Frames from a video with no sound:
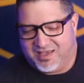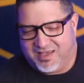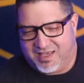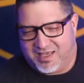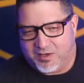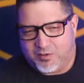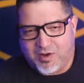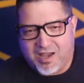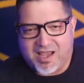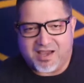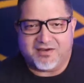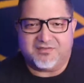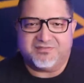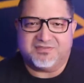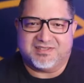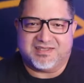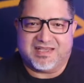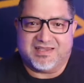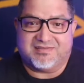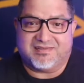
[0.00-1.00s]
I don't have
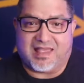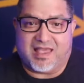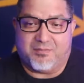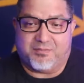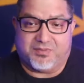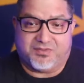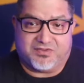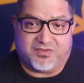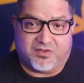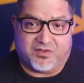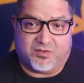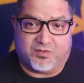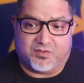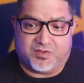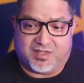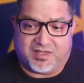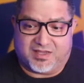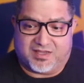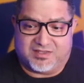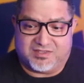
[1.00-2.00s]
today's
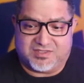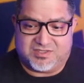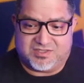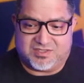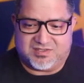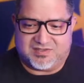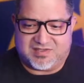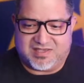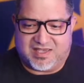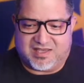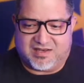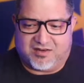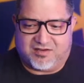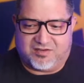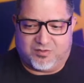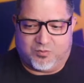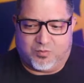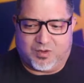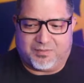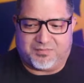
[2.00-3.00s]
episode just yet on
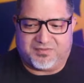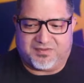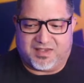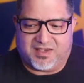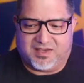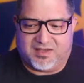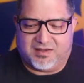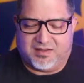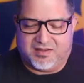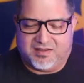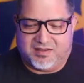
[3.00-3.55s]
the website,